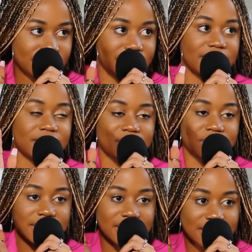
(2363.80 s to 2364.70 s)

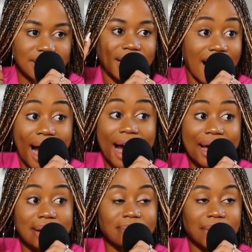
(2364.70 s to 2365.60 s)
Literally,
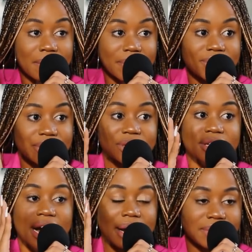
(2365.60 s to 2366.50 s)
I am a
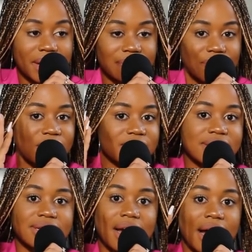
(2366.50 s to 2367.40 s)
musician. I'm
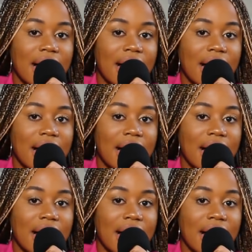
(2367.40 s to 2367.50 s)
diverse.